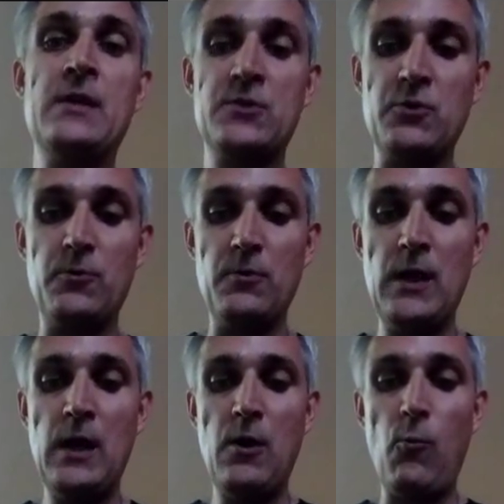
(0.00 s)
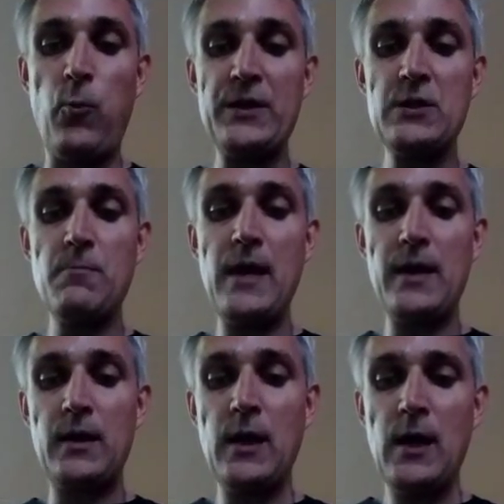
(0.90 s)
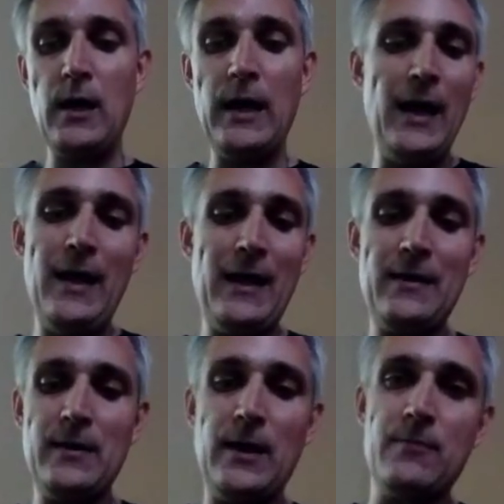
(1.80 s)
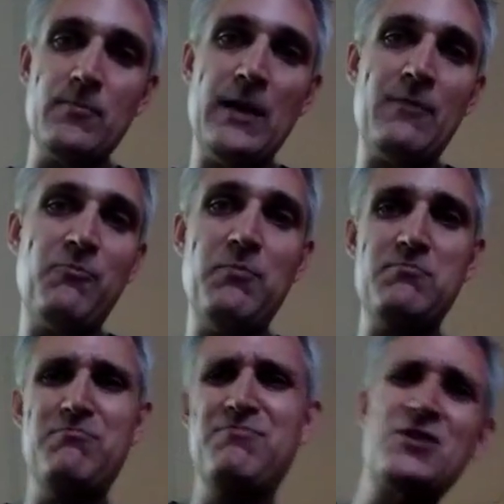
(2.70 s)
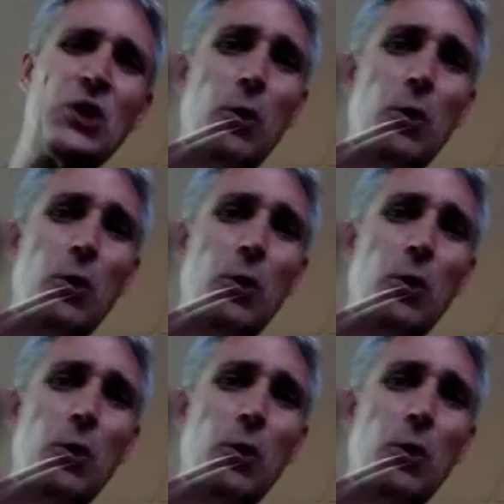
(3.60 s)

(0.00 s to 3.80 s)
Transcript: So when you make, and to